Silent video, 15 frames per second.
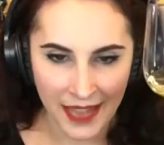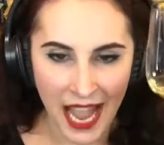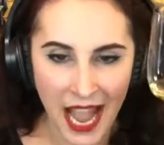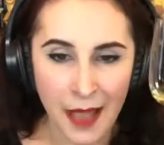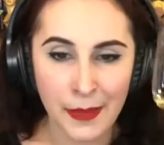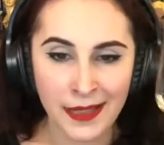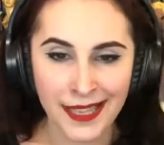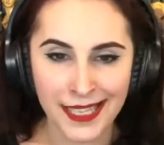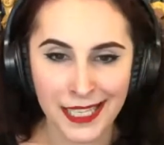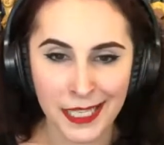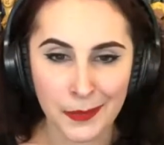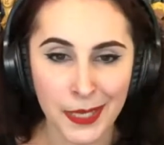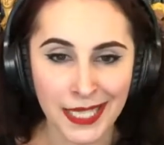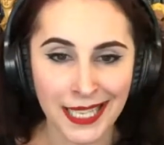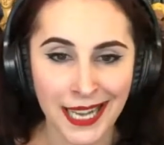I bet this is
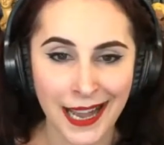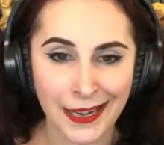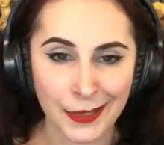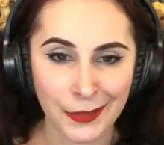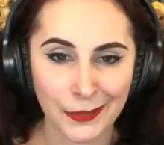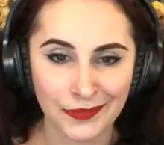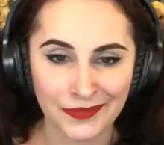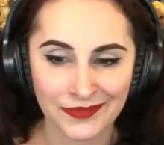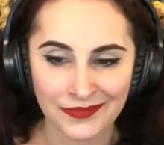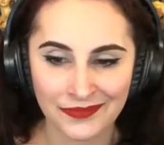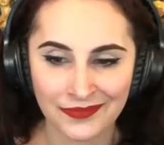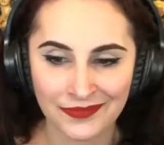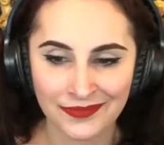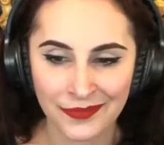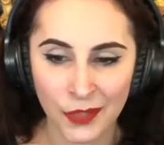Moscato
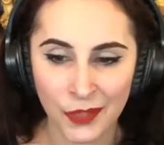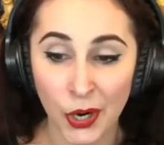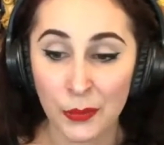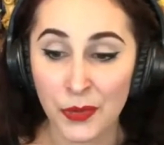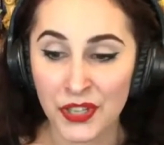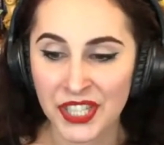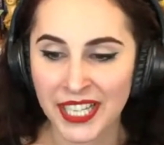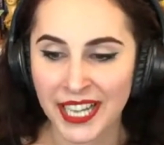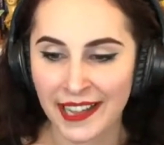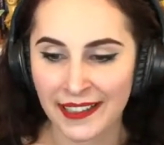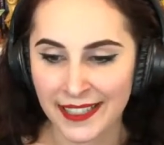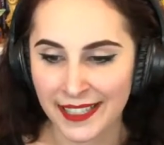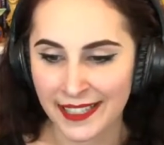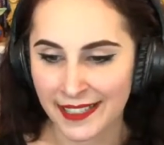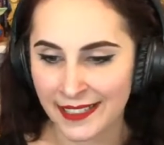or
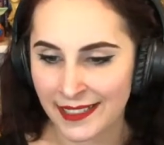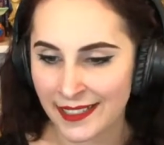Muscats.